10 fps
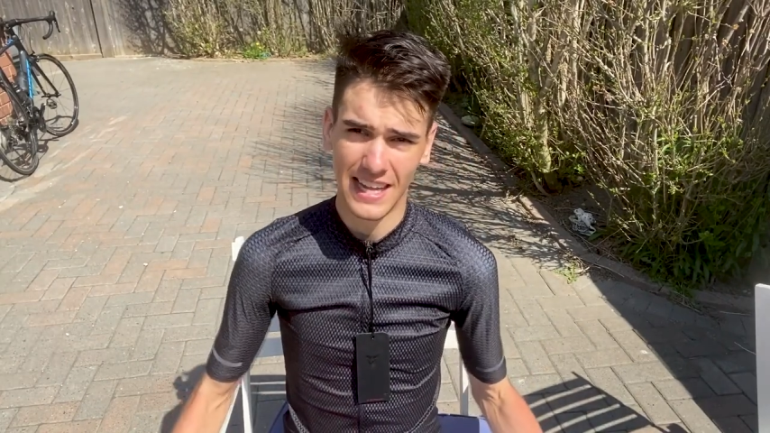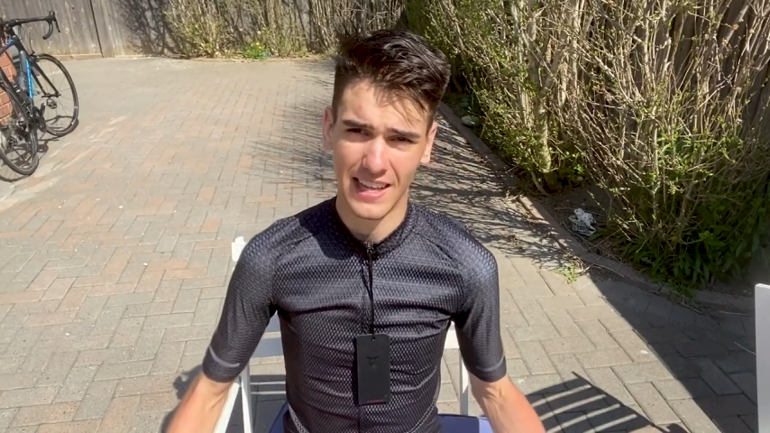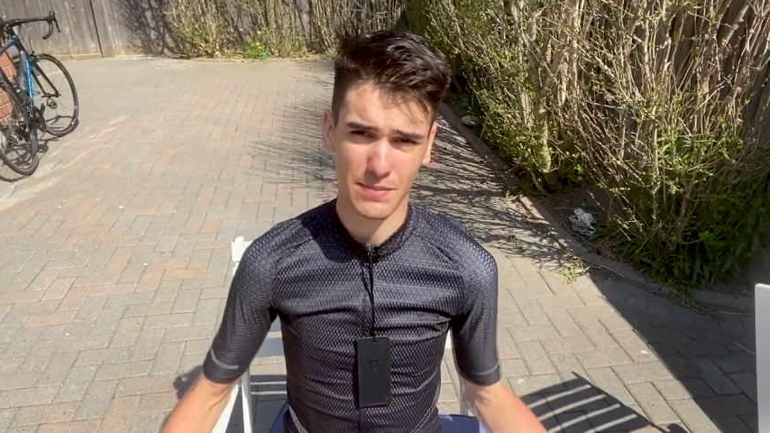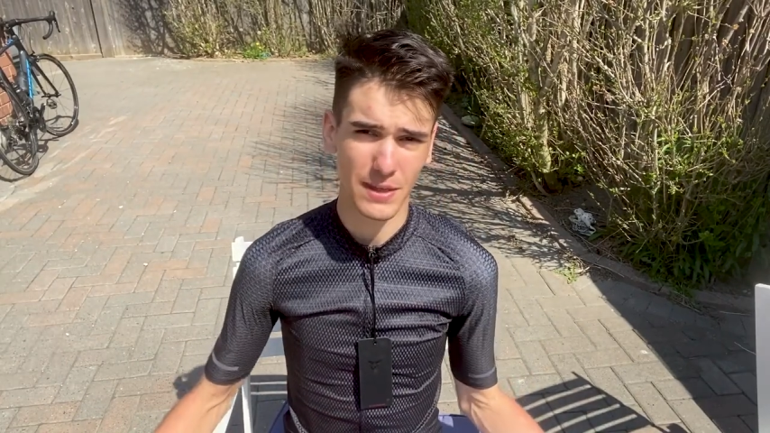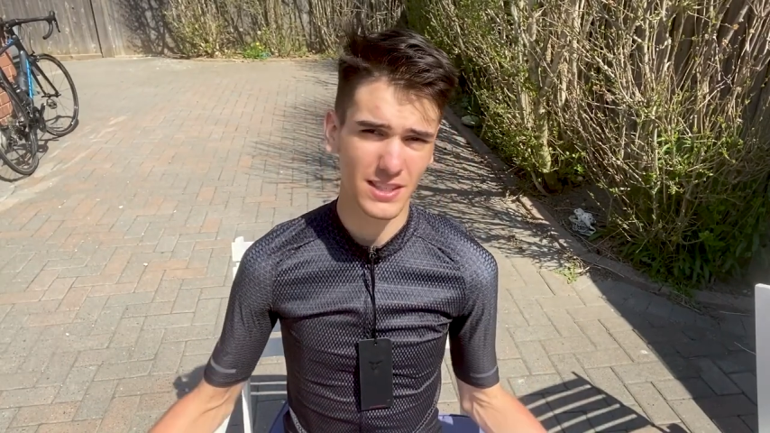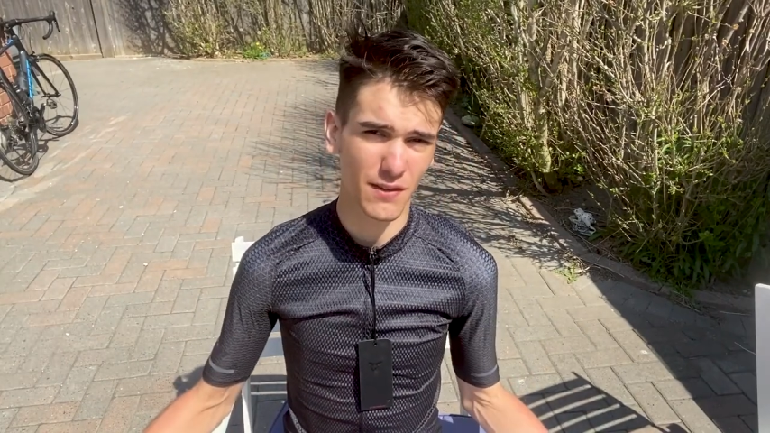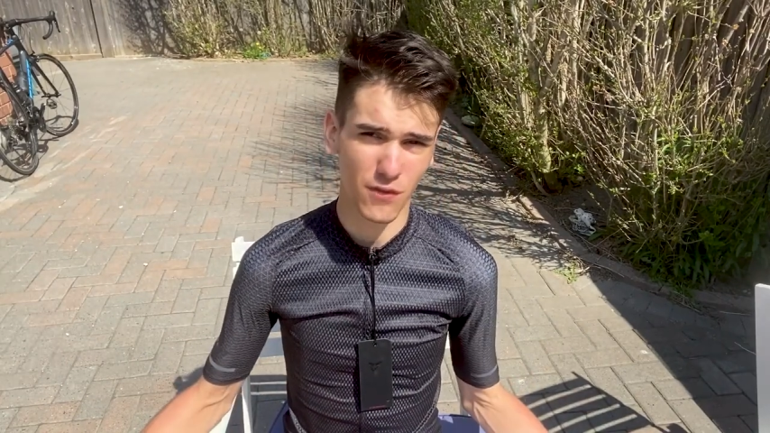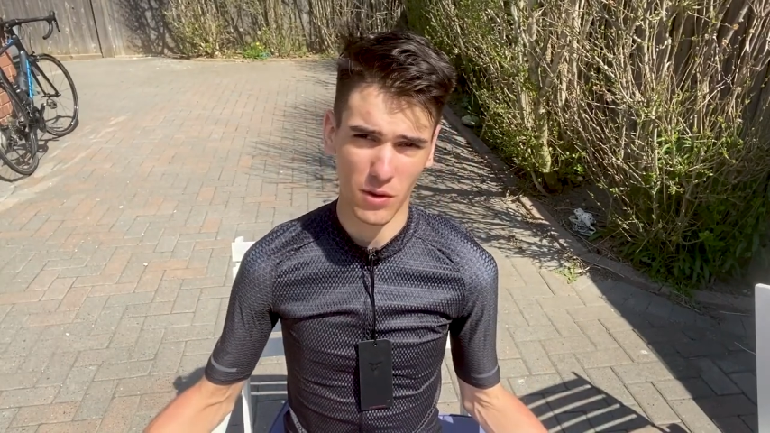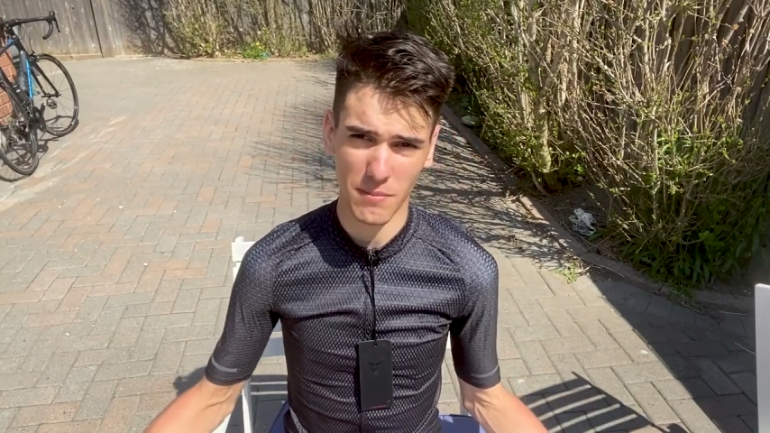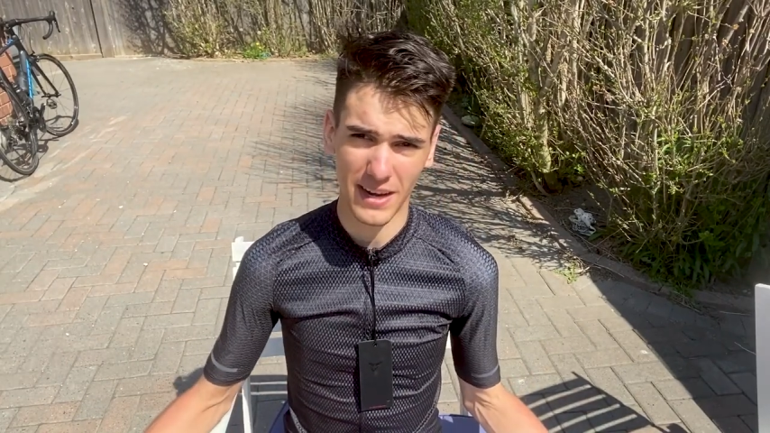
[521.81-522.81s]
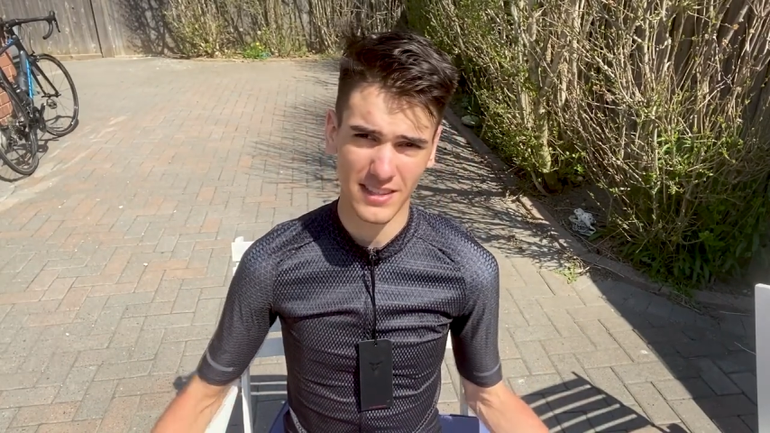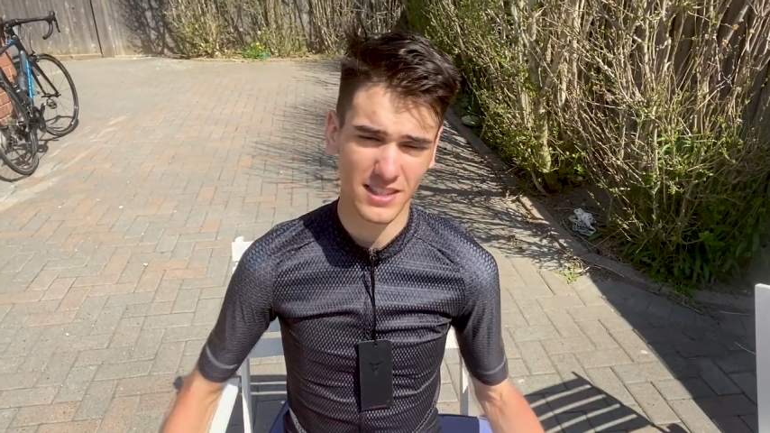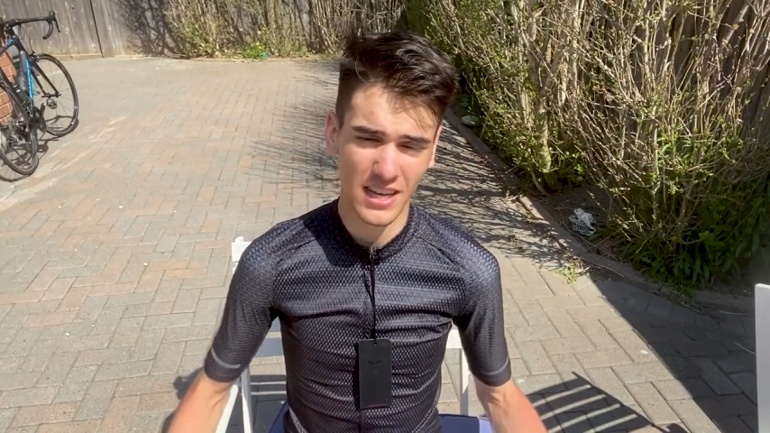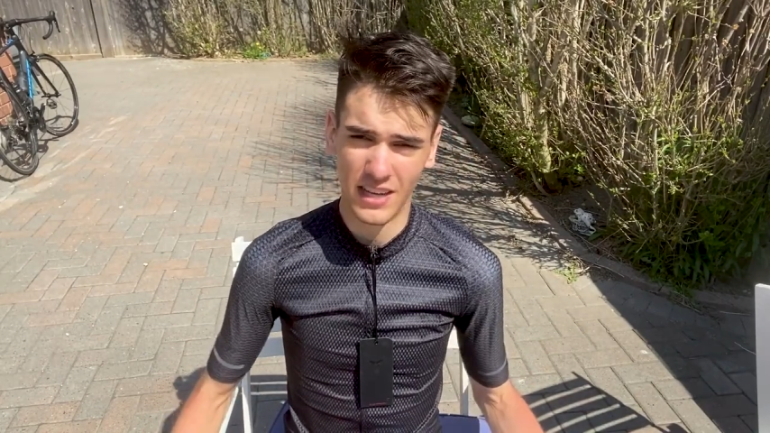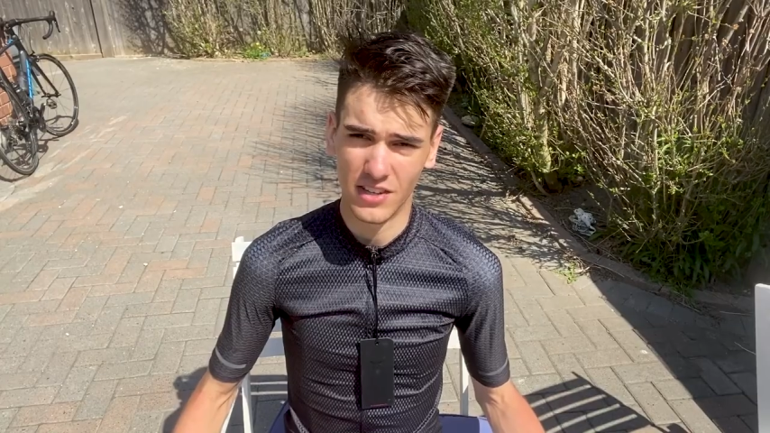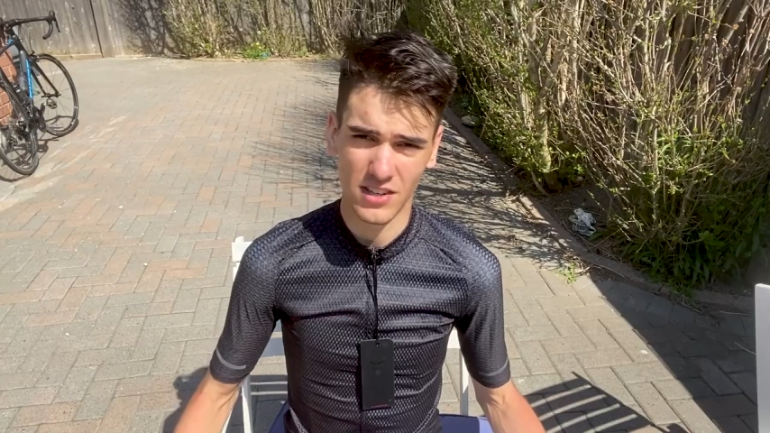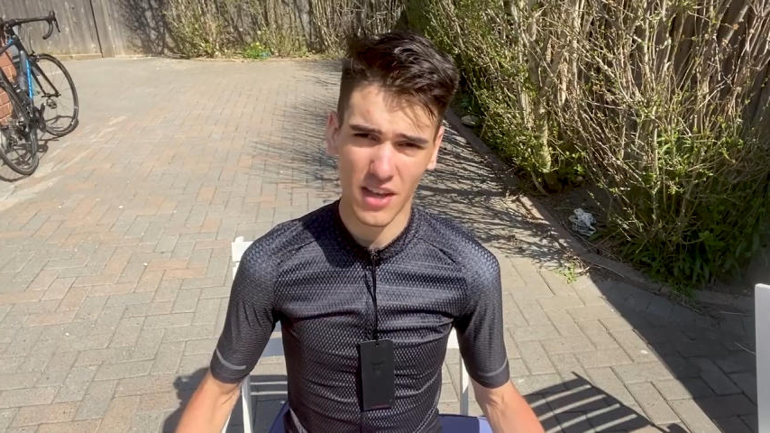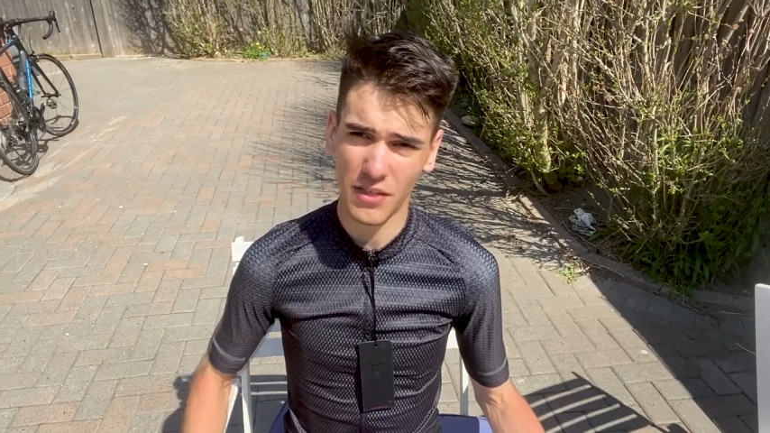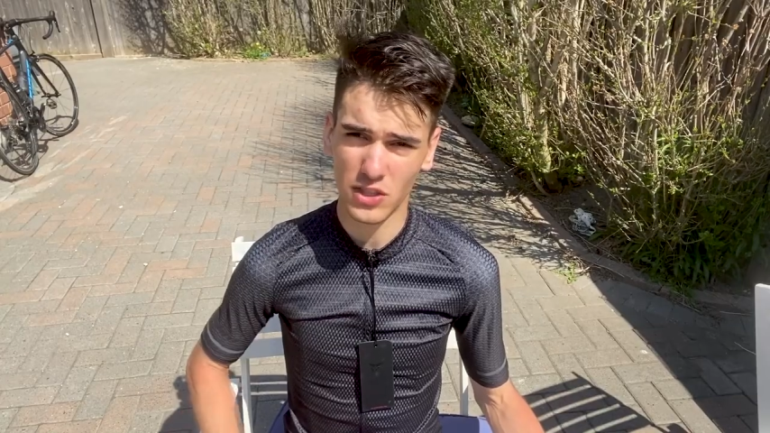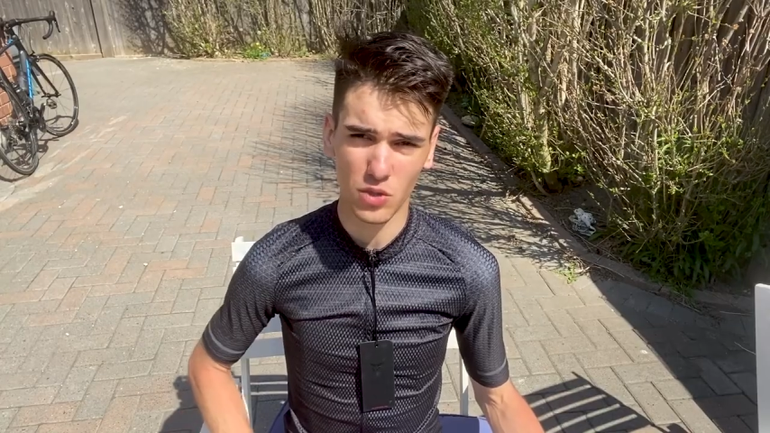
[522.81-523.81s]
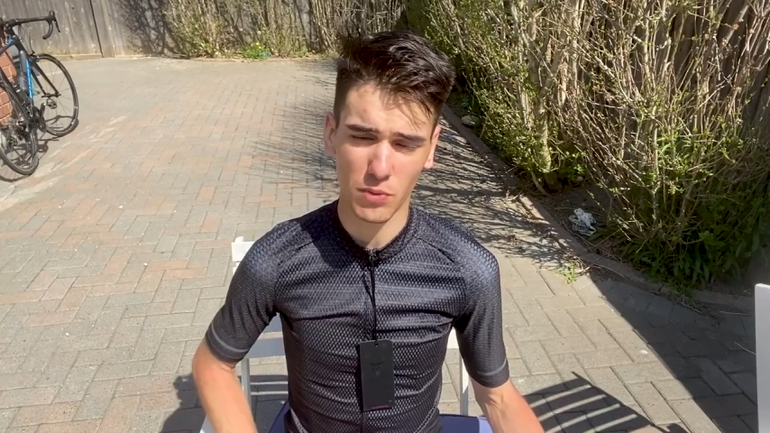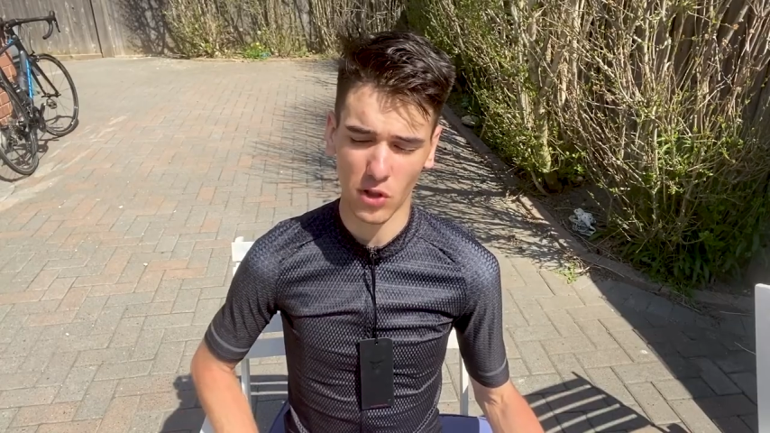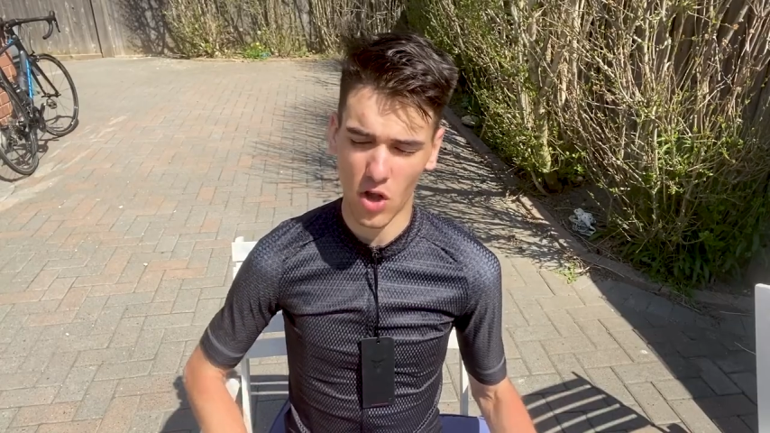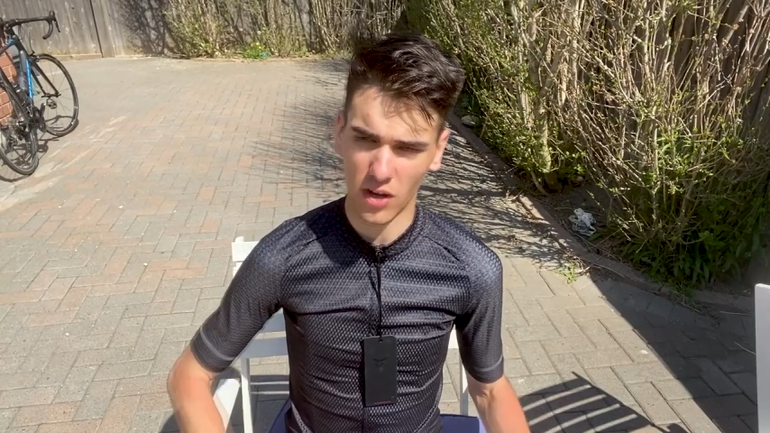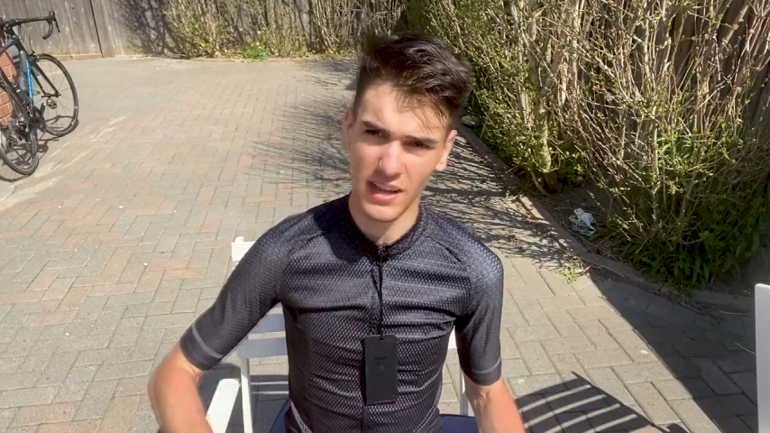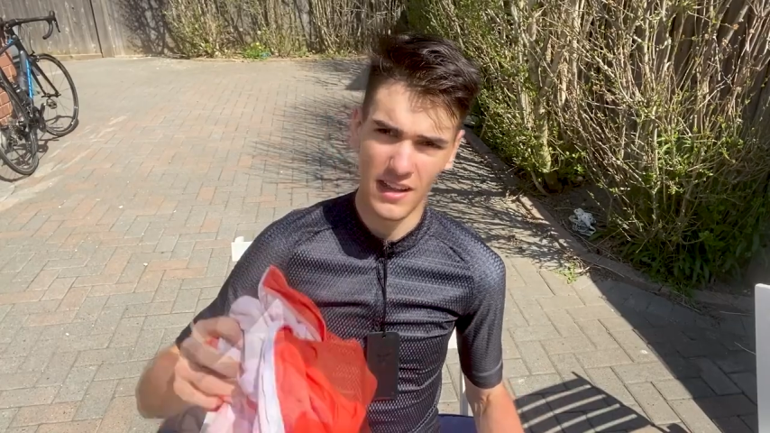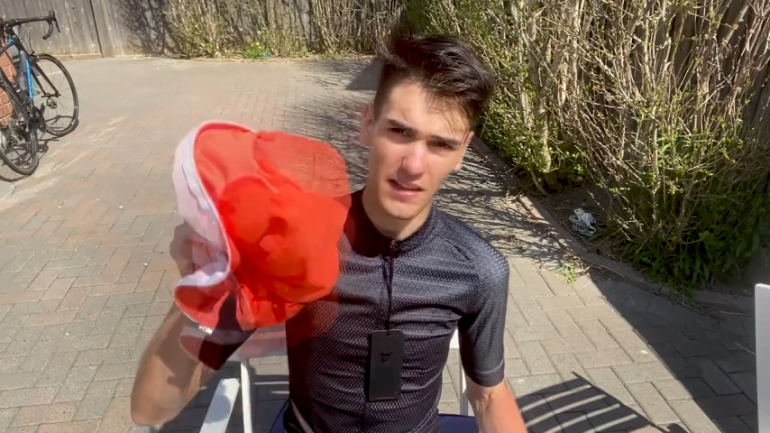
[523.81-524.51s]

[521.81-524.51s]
that's basically 40 minutes, nothing super long.